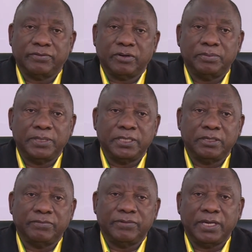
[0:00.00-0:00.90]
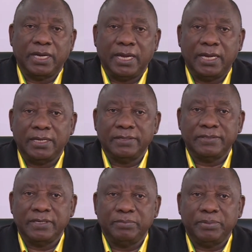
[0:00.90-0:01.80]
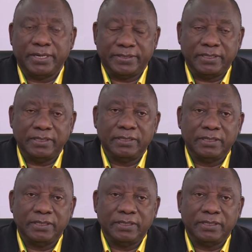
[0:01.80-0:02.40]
Committee of the ANC present,